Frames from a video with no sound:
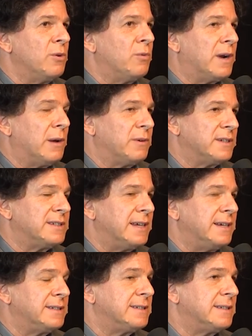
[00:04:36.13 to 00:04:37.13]
What I will
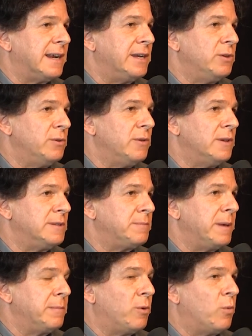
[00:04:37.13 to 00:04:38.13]
say is, is that I knew these
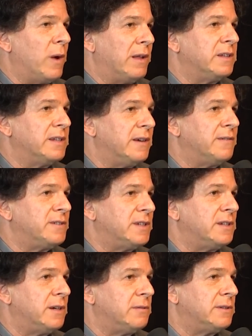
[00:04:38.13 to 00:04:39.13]
people well enough
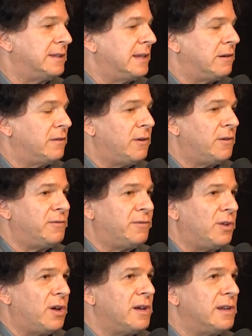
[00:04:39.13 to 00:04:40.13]
to know that they're all
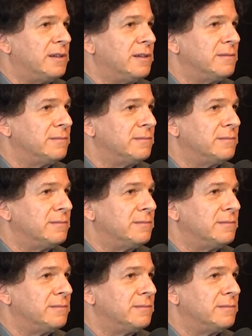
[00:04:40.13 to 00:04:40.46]
flawed.